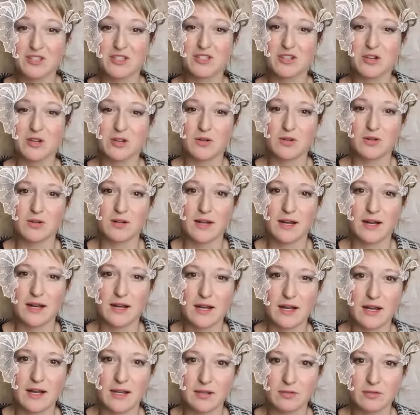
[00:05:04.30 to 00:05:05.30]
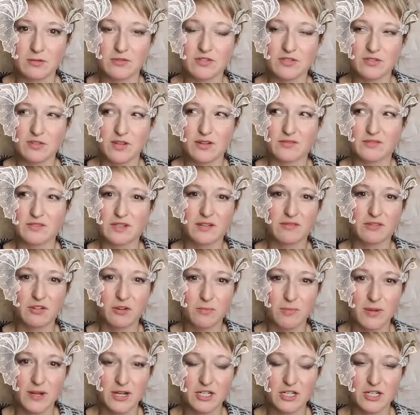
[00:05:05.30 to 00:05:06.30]
so, I also have to have
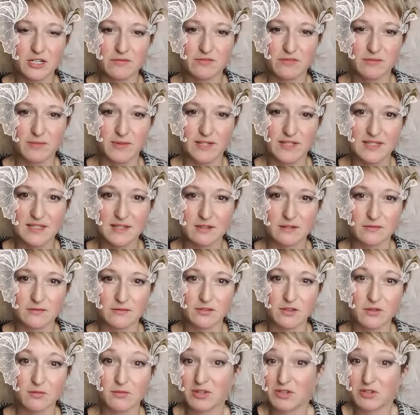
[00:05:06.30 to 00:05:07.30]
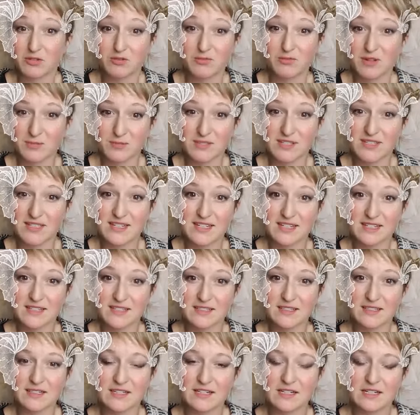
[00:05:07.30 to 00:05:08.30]
compassion for myself that we do make
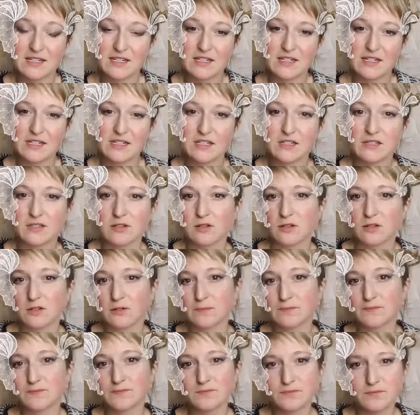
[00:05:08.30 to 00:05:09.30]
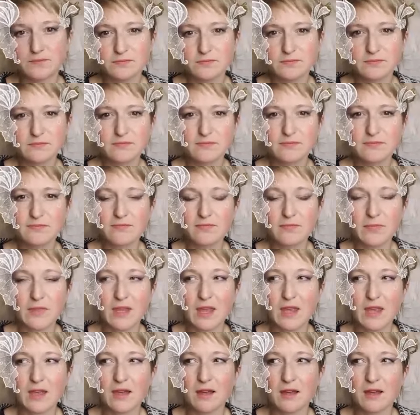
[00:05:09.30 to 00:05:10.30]
mistakes. So
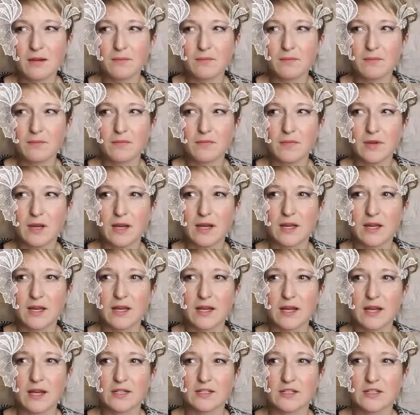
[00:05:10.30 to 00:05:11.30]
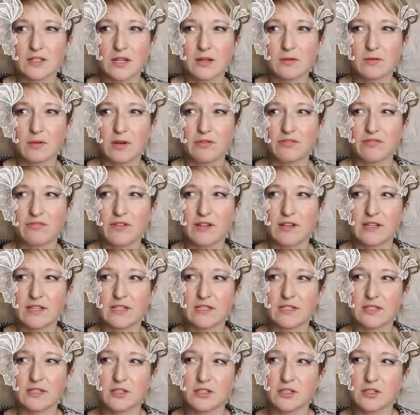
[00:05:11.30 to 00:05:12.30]
I fell
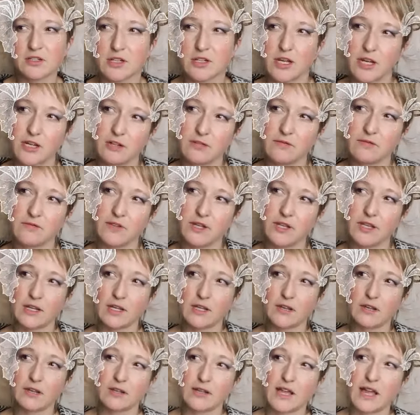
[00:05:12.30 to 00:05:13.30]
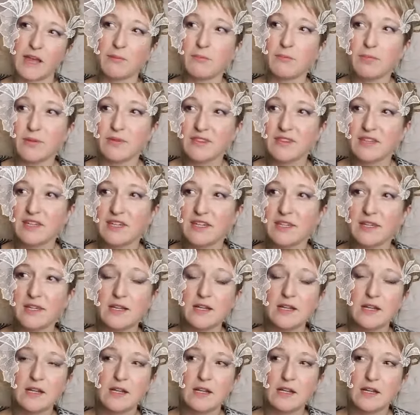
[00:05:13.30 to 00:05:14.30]
into kind of like
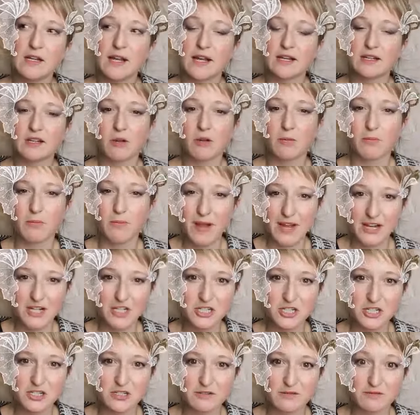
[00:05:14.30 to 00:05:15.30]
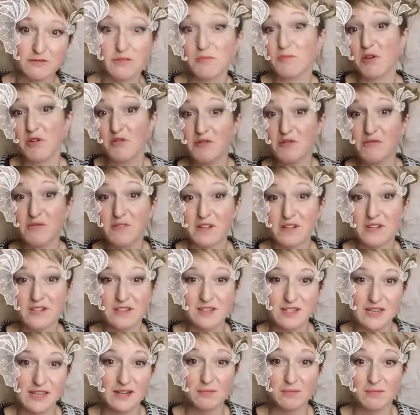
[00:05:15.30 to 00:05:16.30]
empathy and compassion for both of
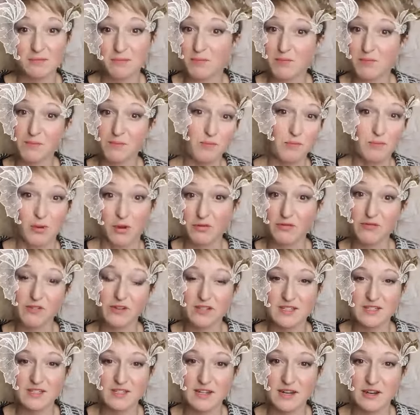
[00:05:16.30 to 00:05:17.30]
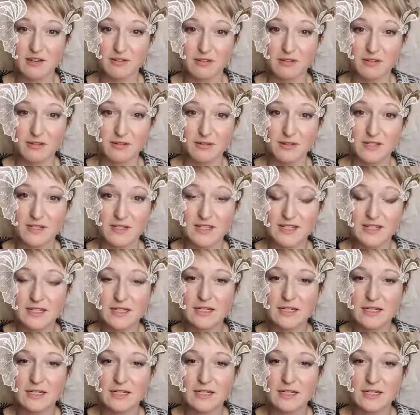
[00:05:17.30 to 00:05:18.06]
us in both our scenarios,